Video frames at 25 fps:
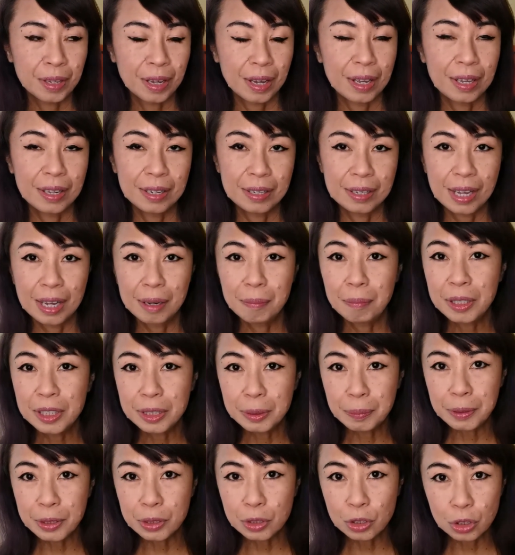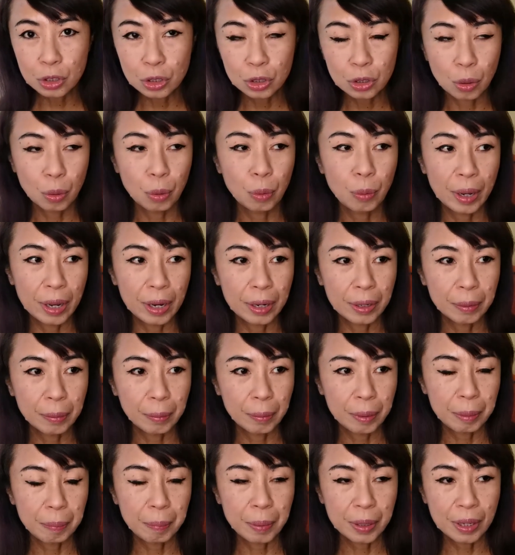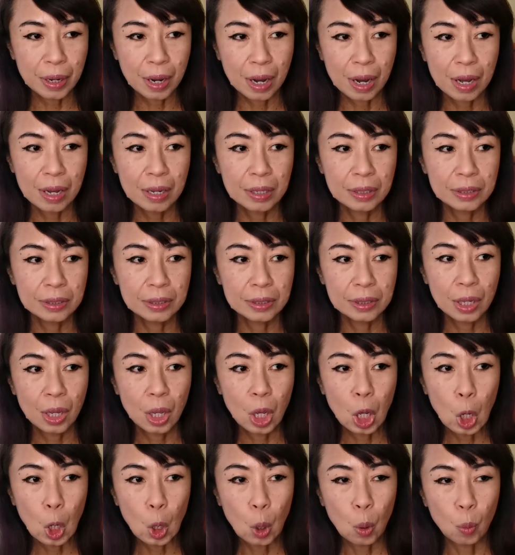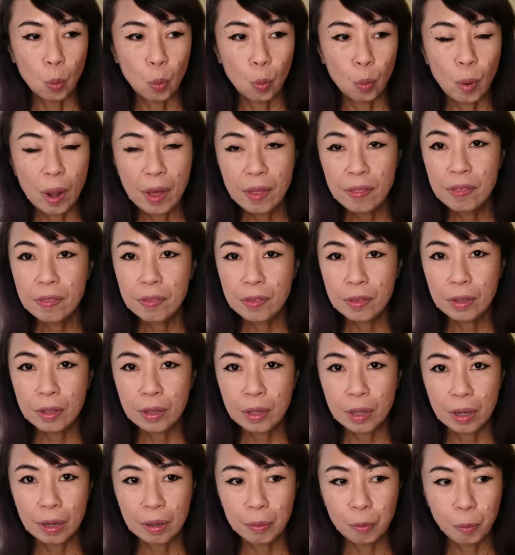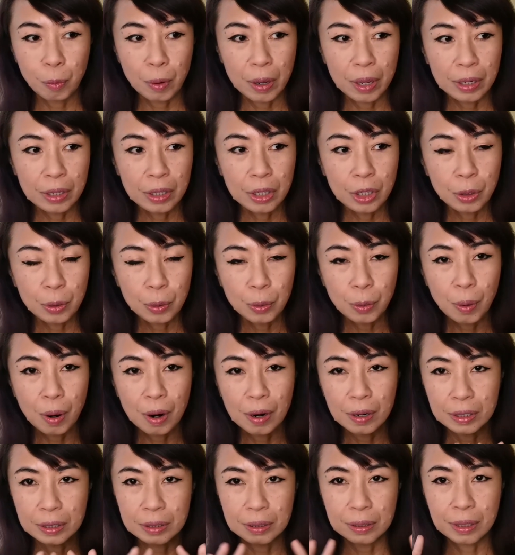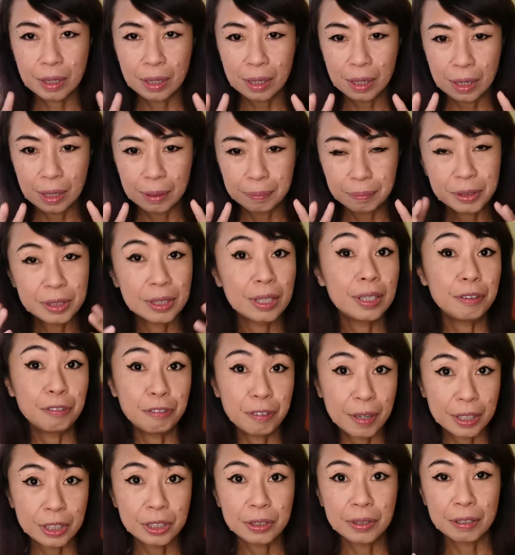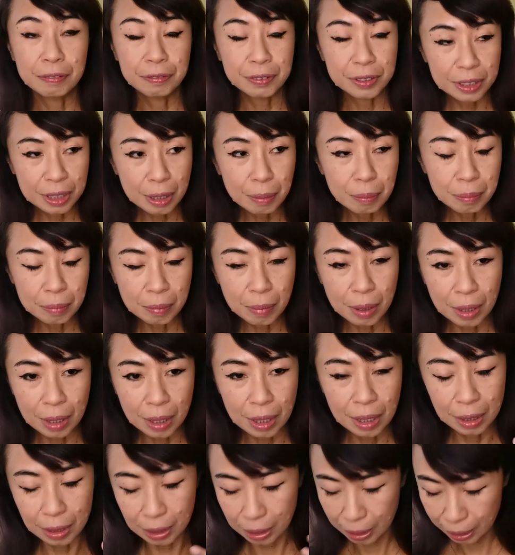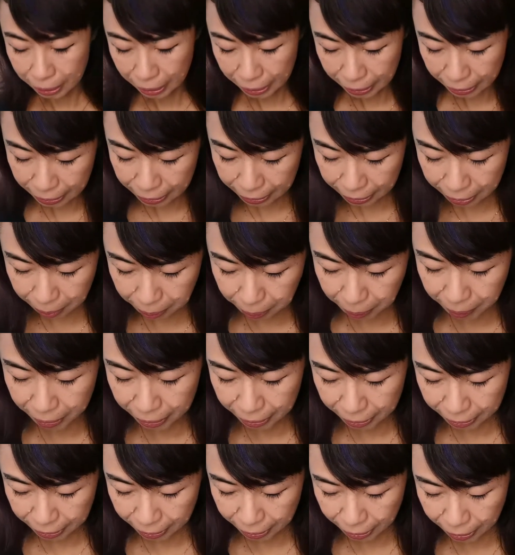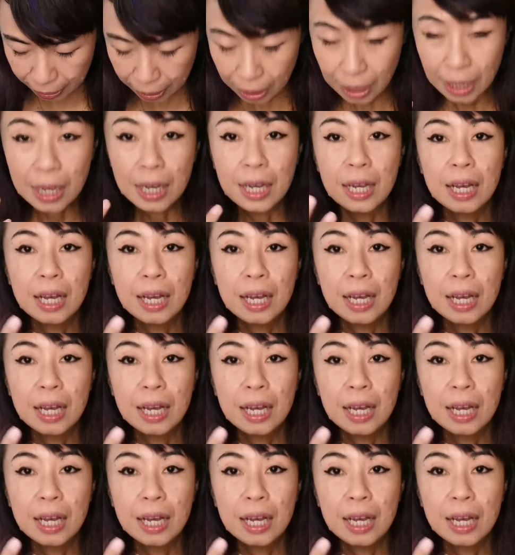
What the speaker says: And that makes me so angry, because when you are certified to have some learning disability,